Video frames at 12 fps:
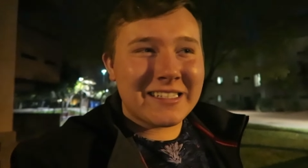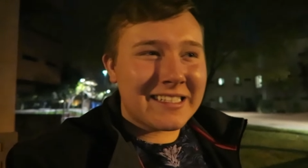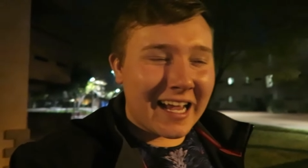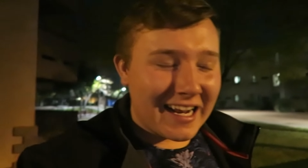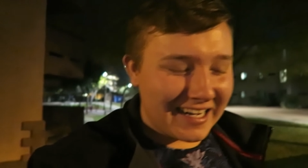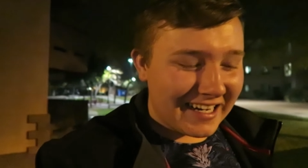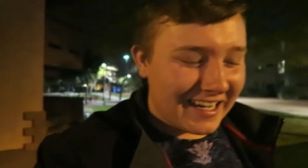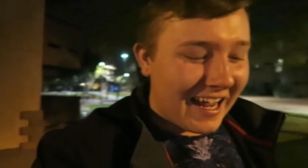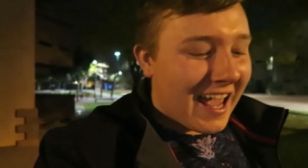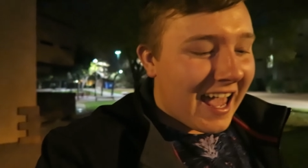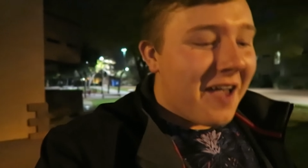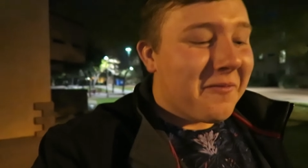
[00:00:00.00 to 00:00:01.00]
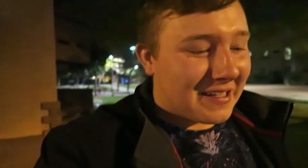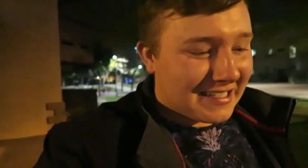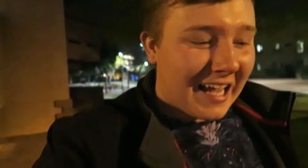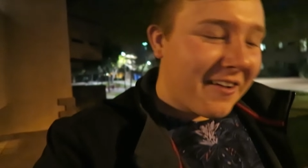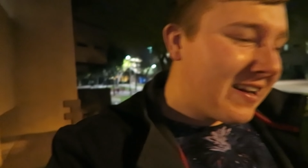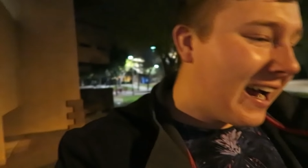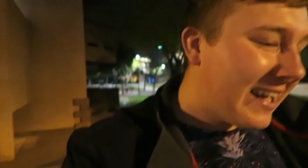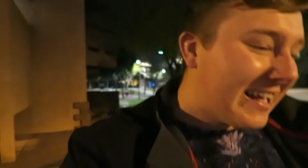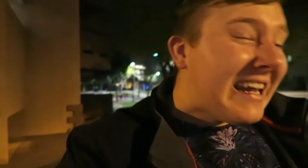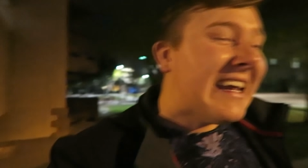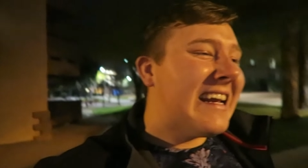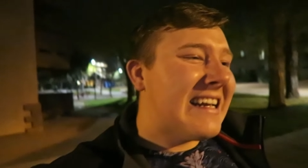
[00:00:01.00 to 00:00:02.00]
excited because I've not
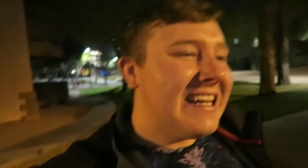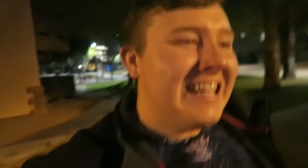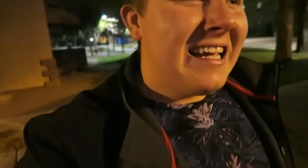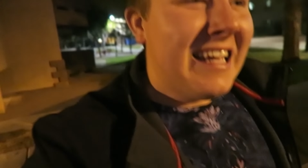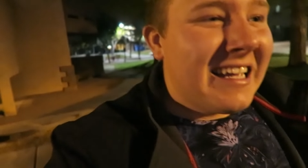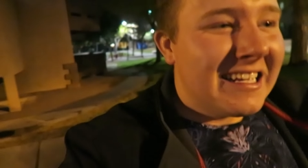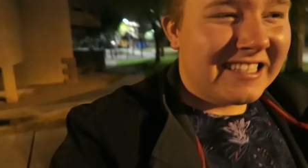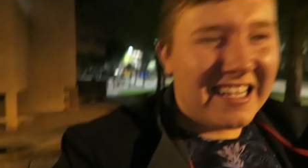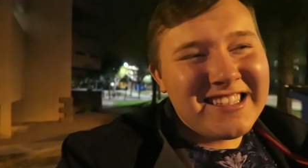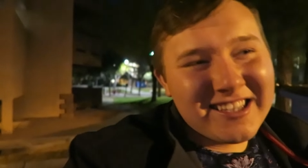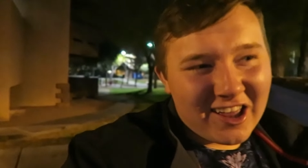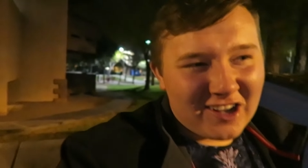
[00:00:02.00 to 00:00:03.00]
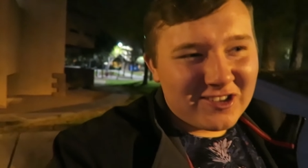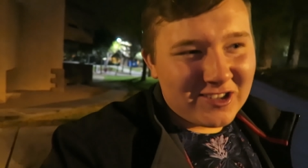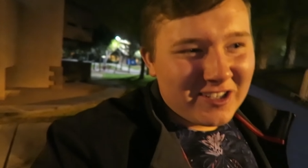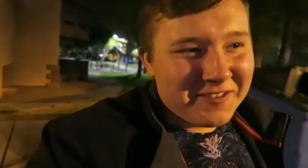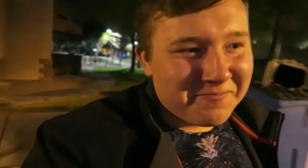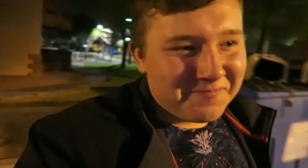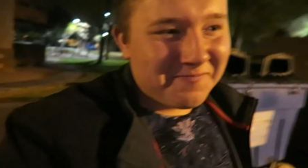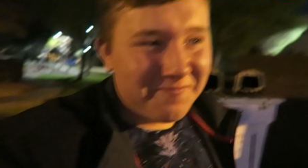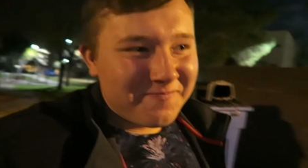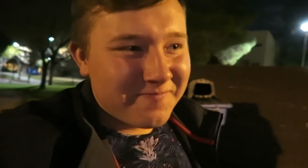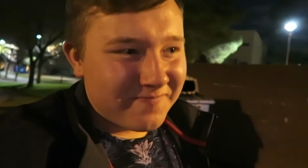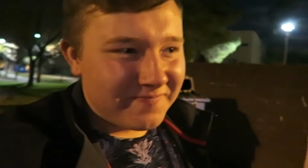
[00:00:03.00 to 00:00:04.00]
eaten since lunch
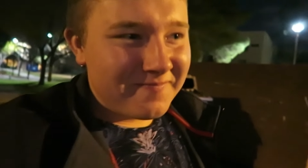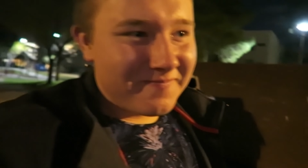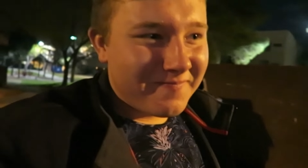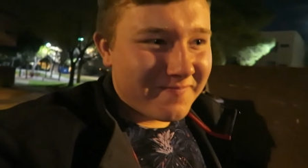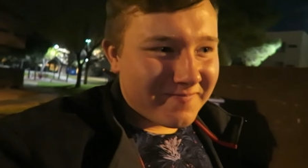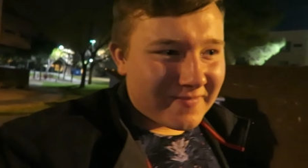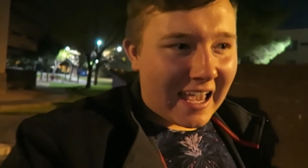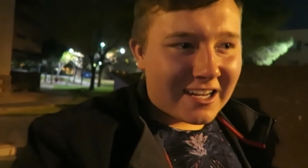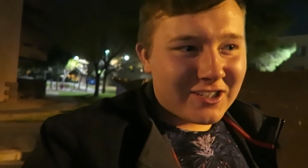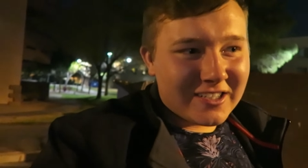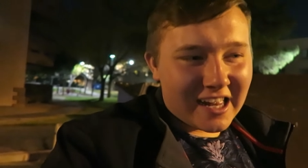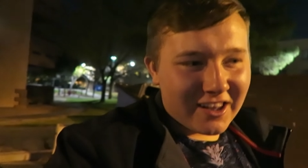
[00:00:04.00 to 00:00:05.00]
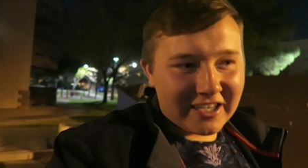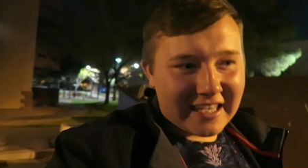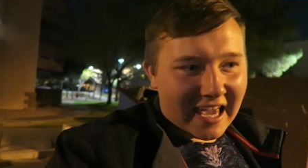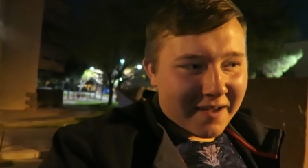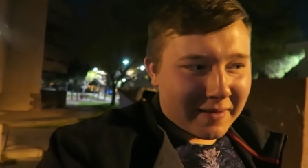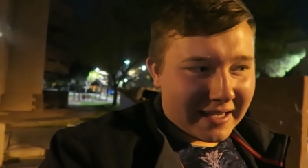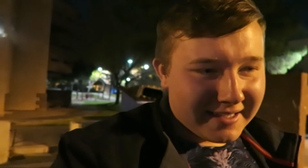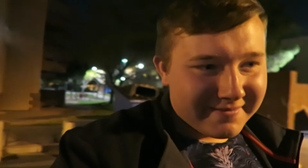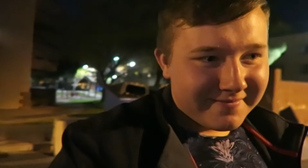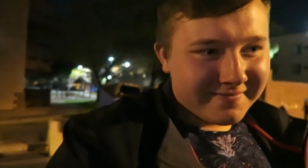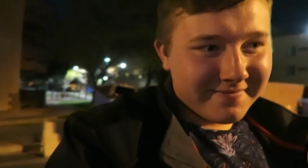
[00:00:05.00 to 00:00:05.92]
and she's not looking at me.